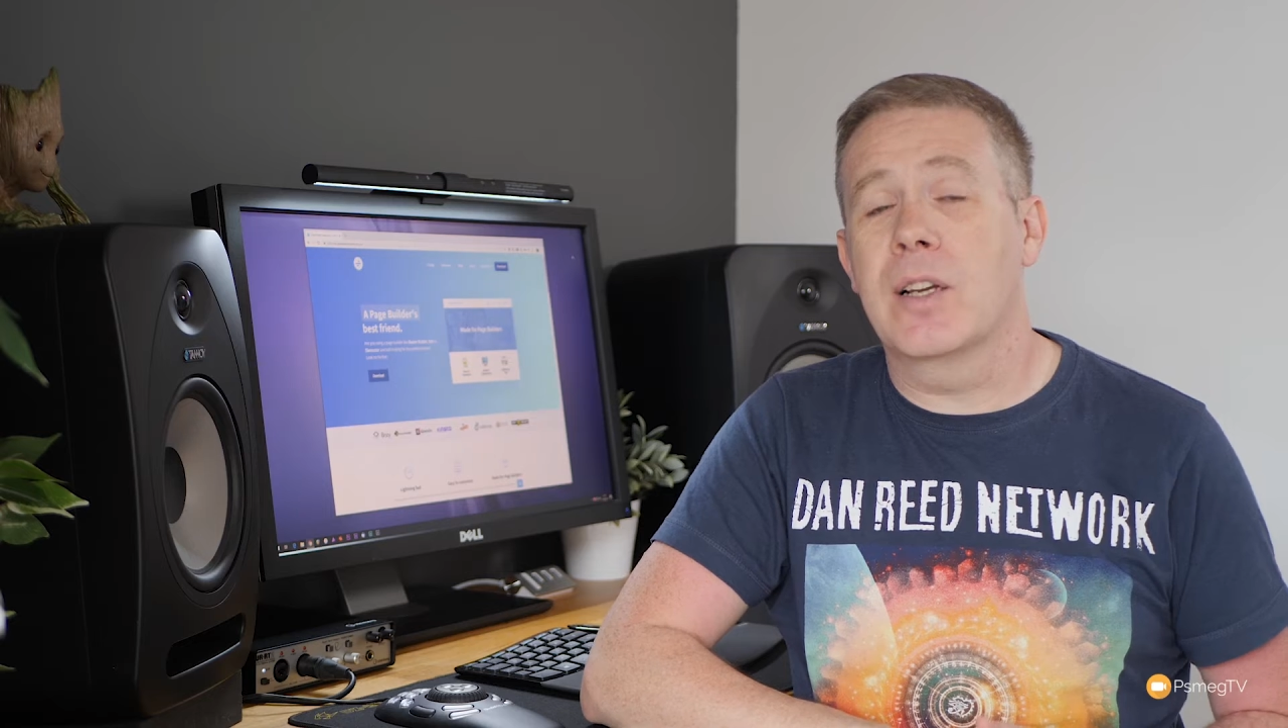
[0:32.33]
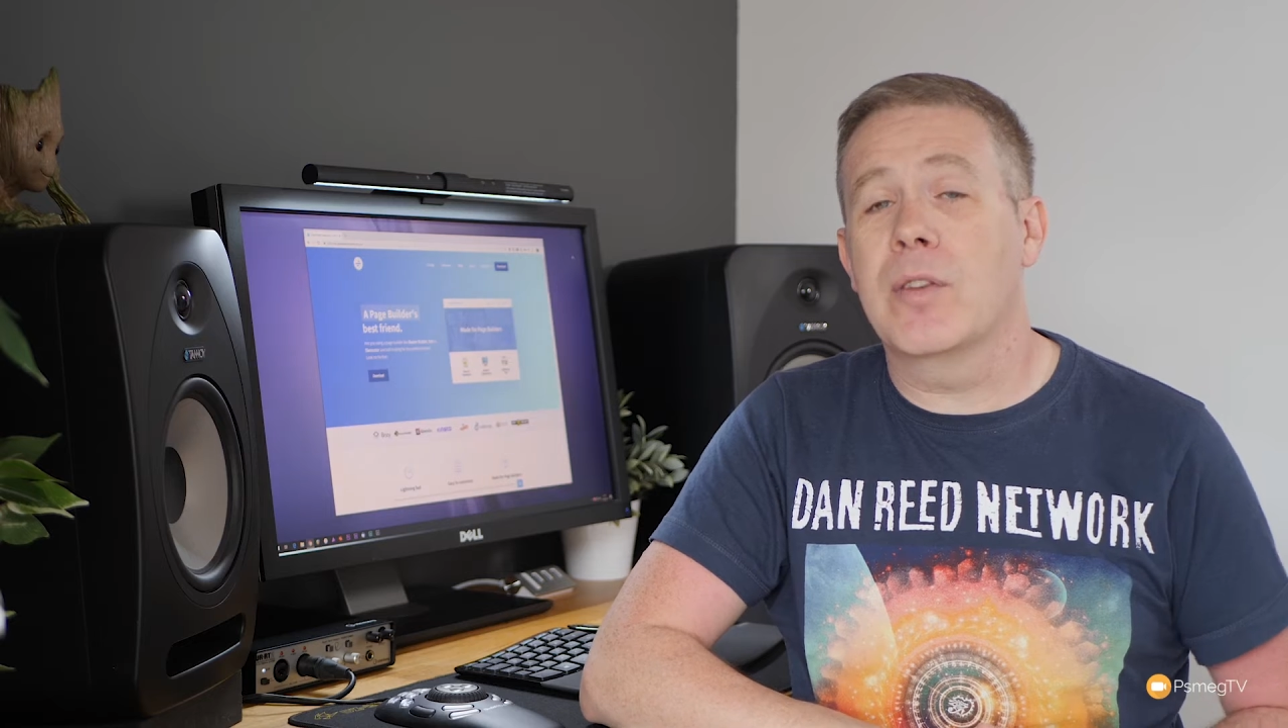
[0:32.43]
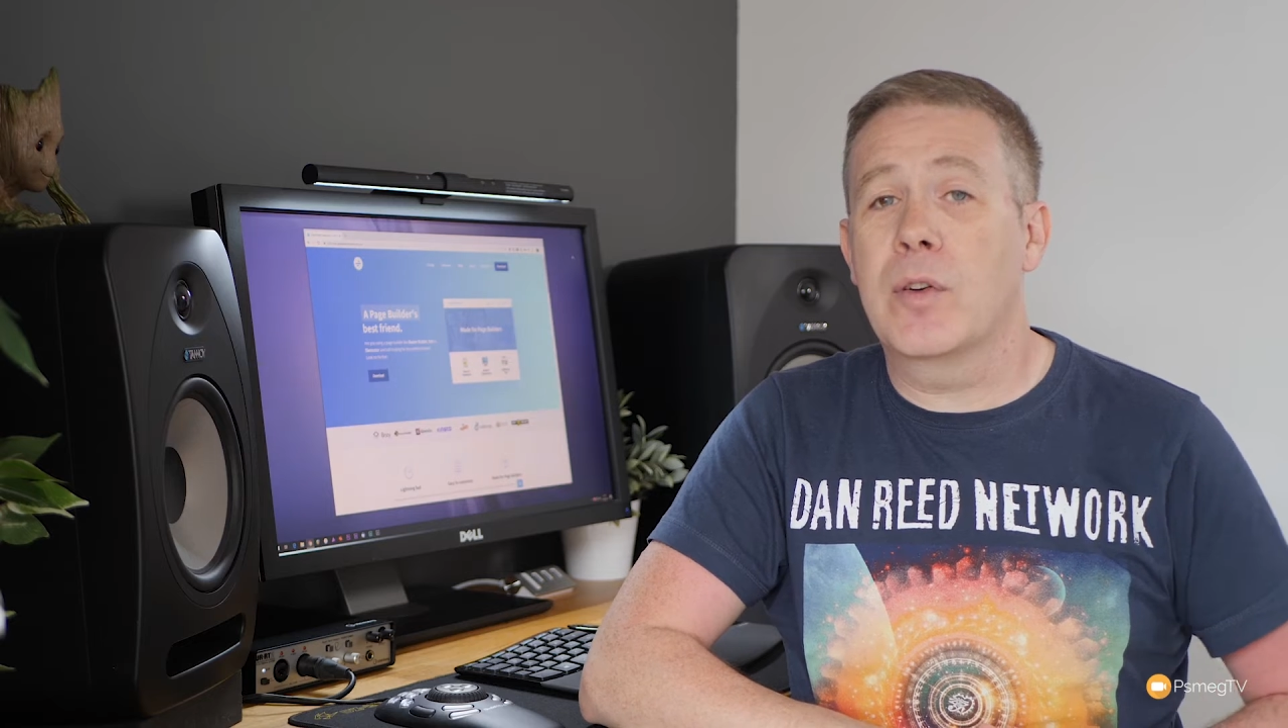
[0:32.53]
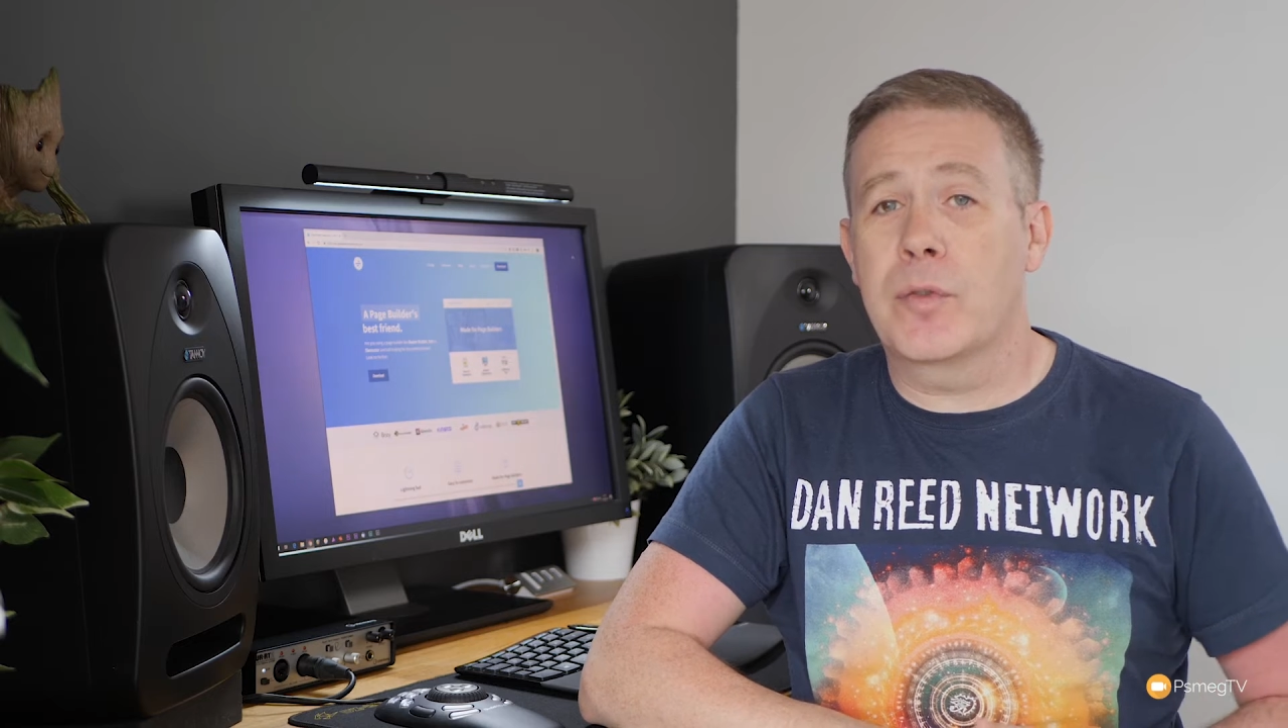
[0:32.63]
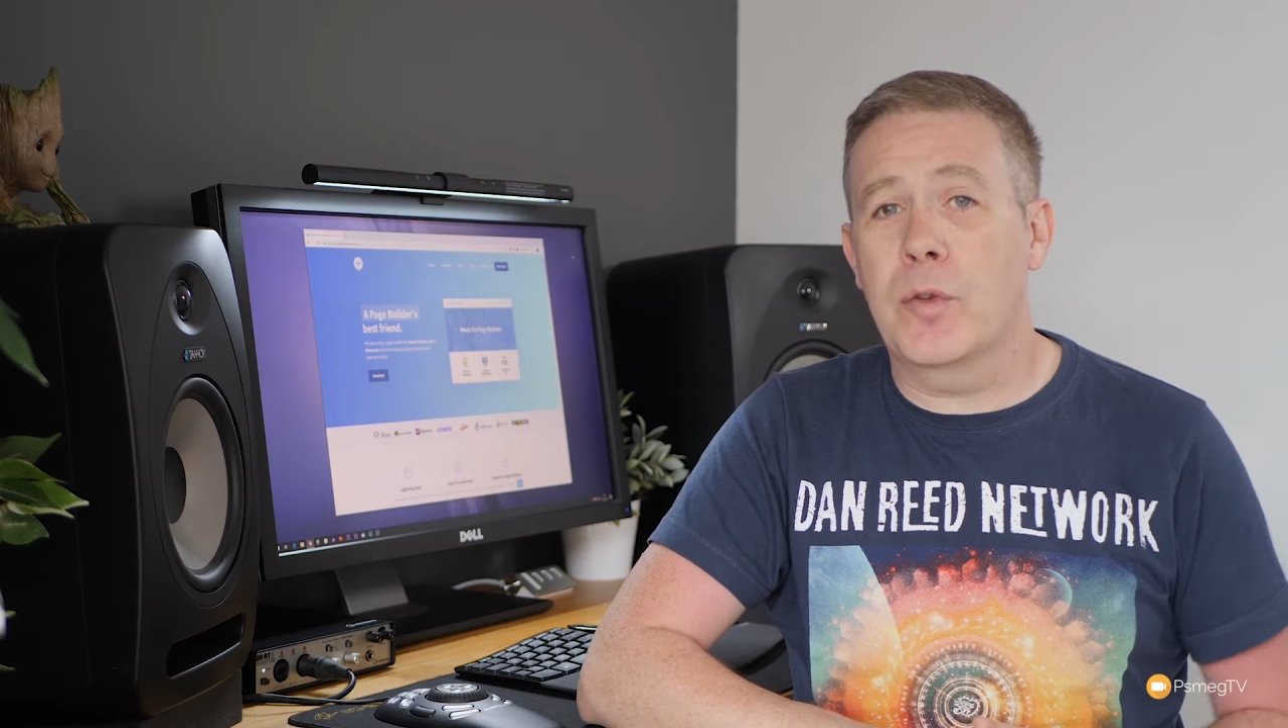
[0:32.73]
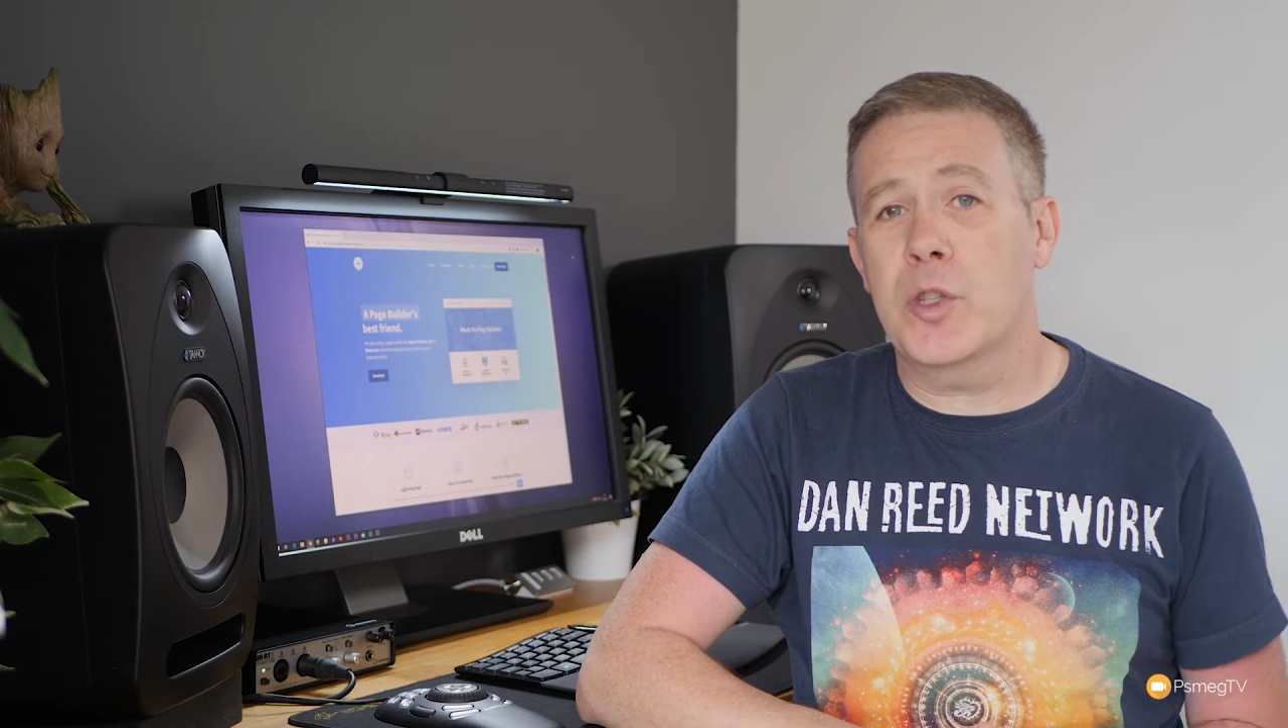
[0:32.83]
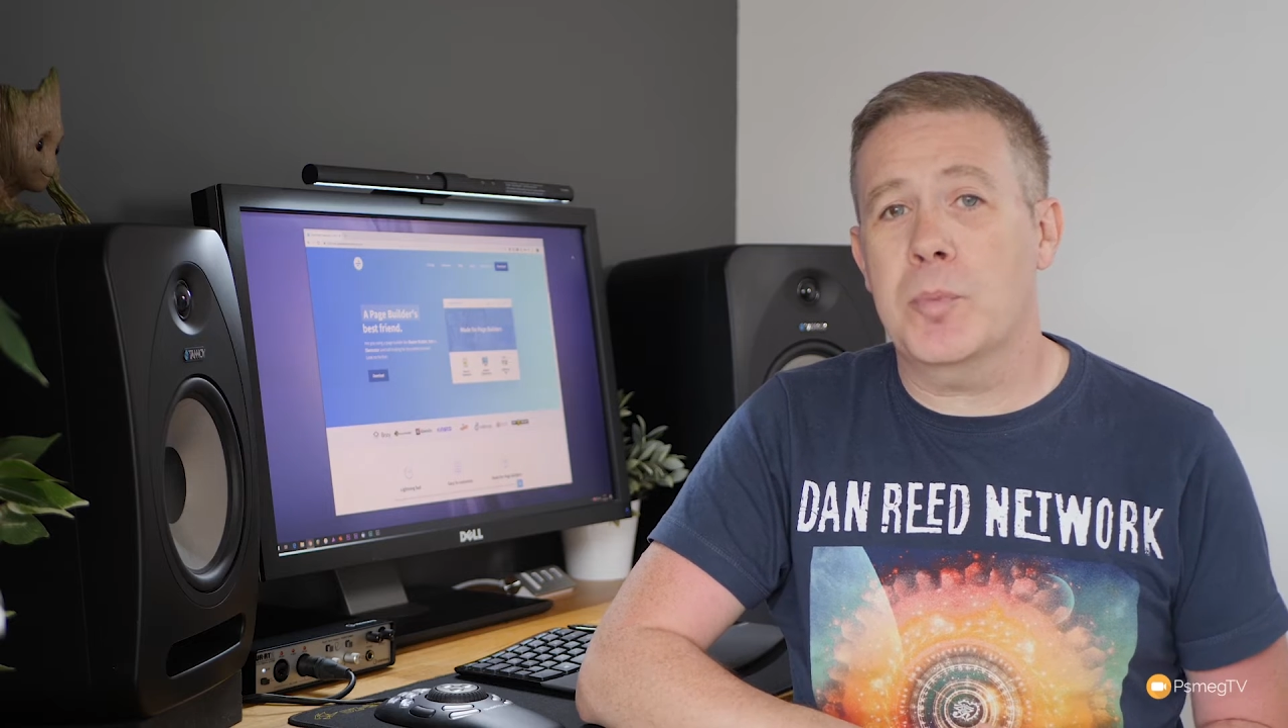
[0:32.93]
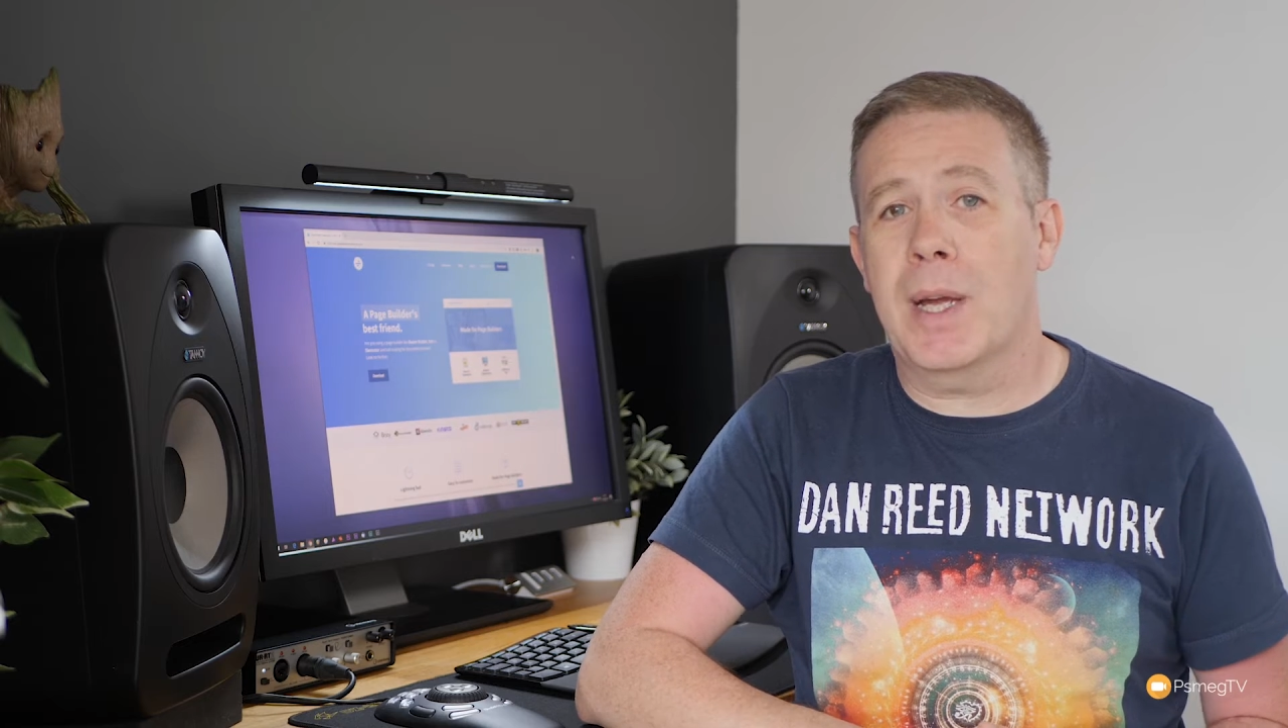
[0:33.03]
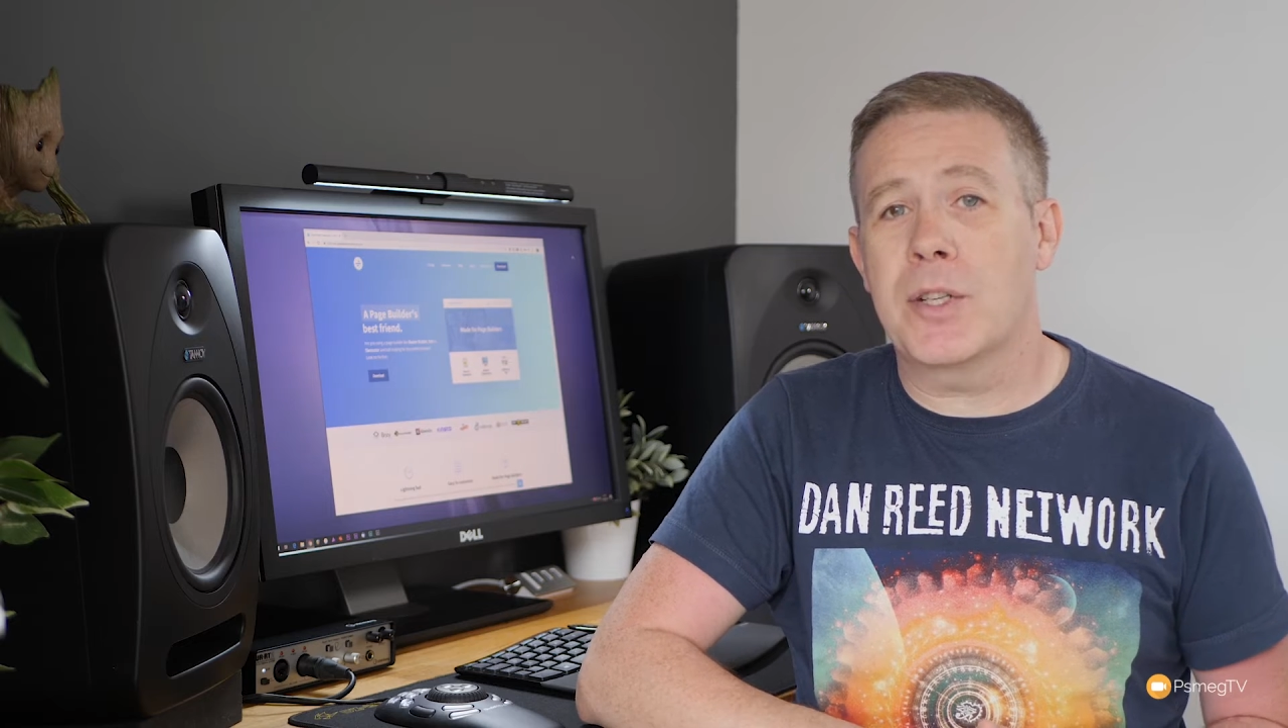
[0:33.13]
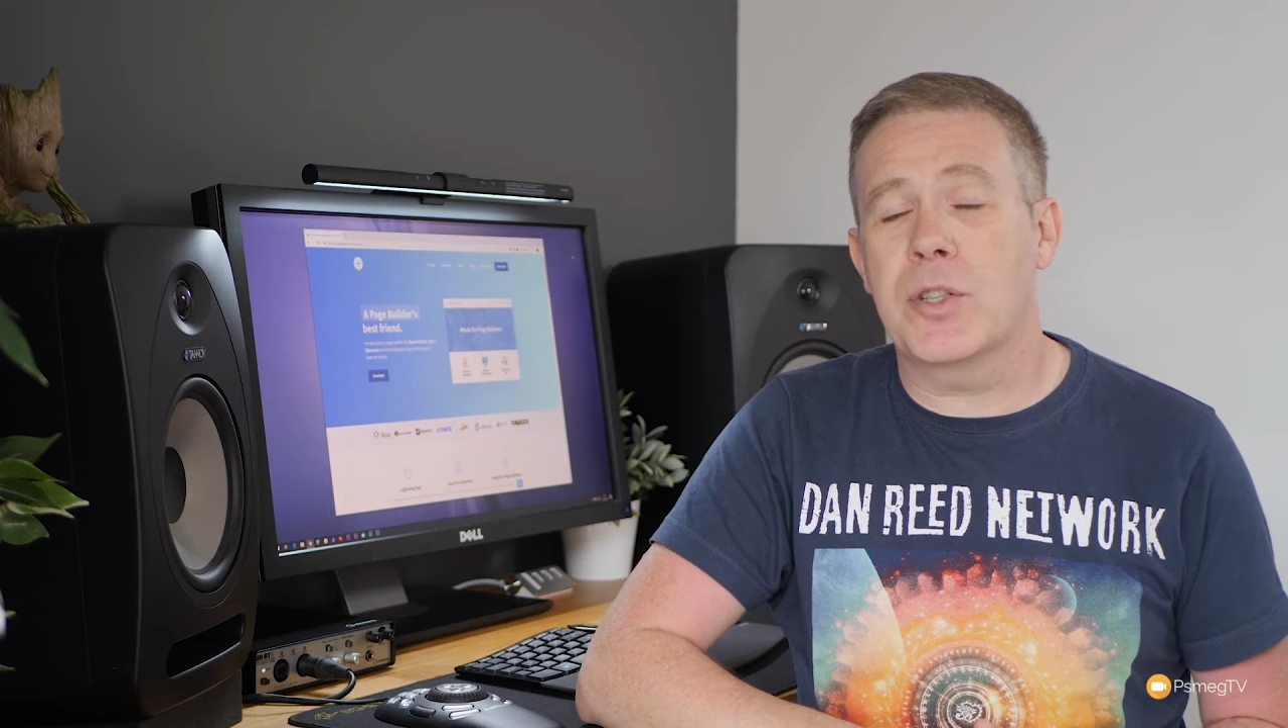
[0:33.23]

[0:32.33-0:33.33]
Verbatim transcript: of our first batch